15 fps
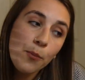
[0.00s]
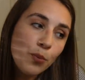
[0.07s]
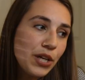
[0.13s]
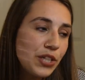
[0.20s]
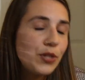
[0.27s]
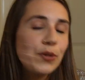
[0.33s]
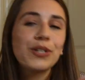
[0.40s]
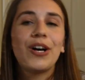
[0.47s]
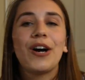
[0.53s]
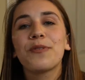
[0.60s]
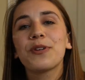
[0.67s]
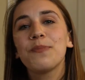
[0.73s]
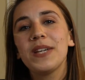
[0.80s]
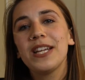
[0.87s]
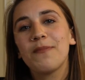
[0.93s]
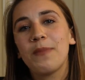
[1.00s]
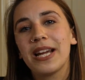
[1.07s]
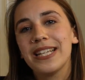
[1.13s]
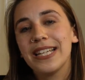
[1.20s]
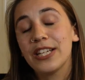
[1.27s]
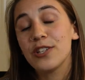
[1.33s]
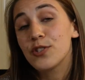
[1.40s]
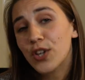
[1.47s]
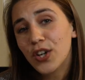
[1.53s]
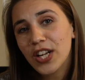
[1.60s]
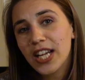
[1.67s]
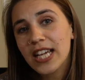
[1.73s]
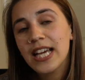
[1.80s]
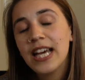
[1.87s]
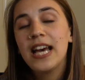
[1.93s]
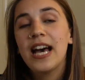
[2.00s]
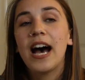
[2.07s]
bring you along with me in my knitting journey.